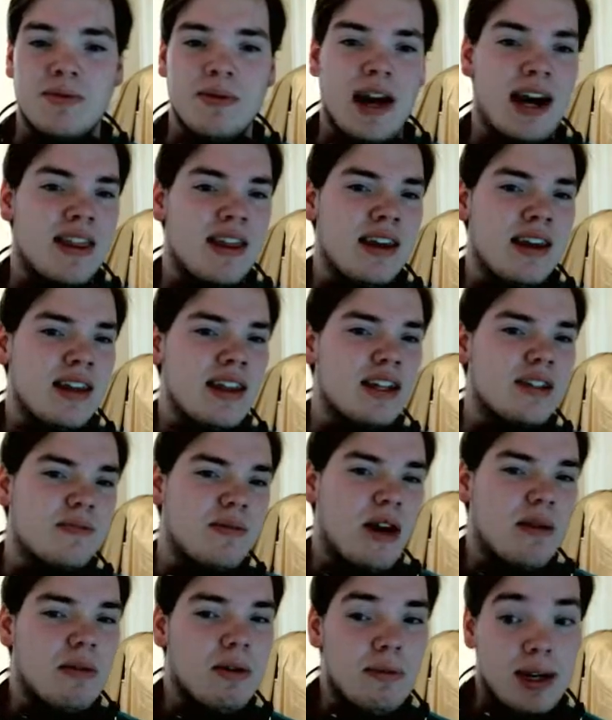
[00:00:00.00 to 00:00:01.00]
I think that's
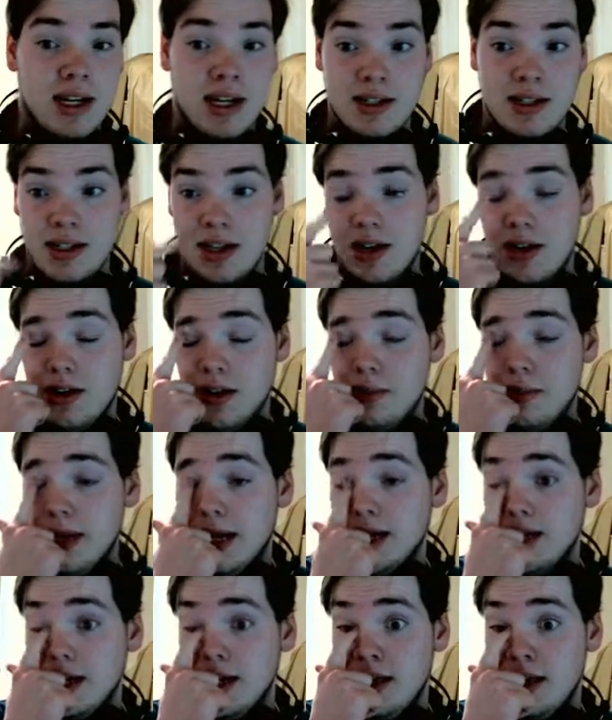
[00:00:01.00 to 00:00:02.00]
probably because they are the
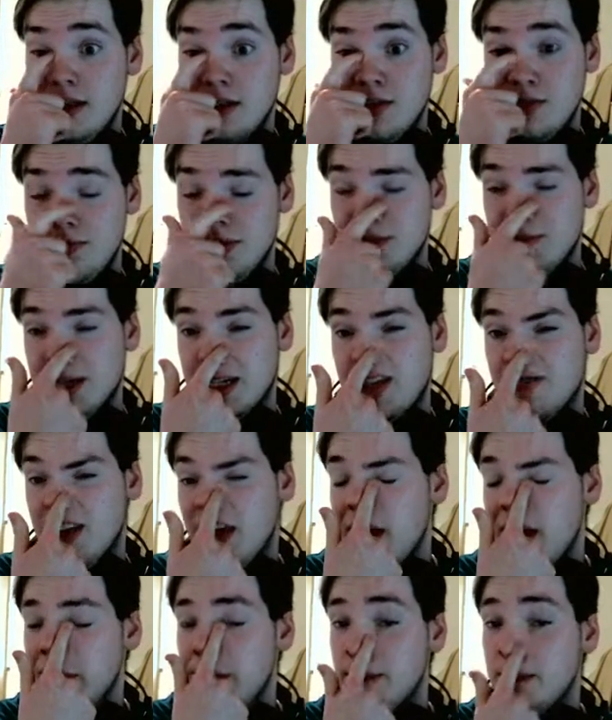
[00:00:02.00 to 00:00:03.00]
best in their respective
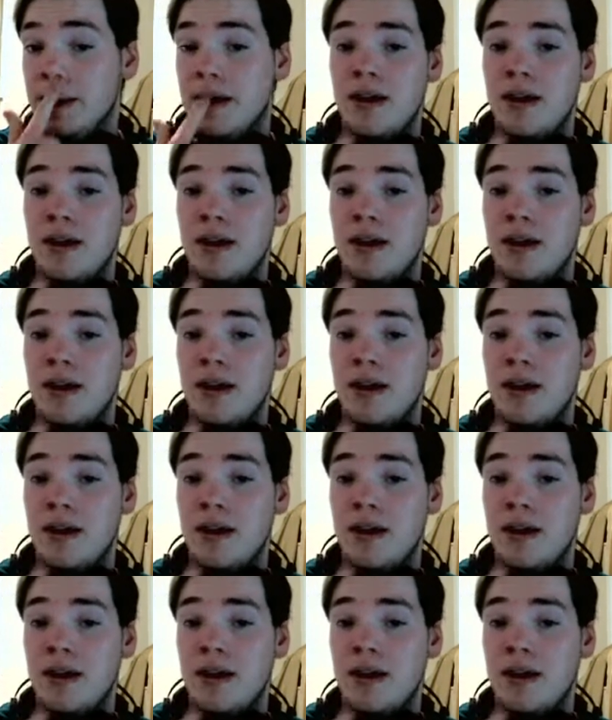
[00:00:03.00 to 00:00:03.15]
games.